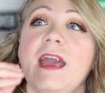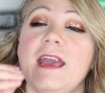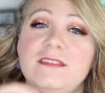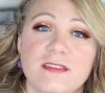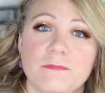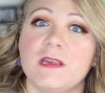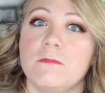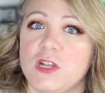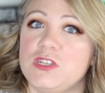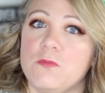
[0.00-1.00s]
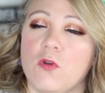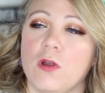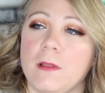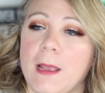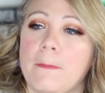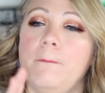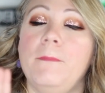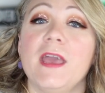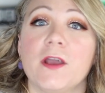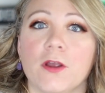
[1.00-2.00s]
it's something much more like
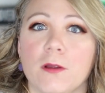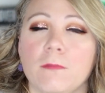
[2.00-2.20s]
bigger,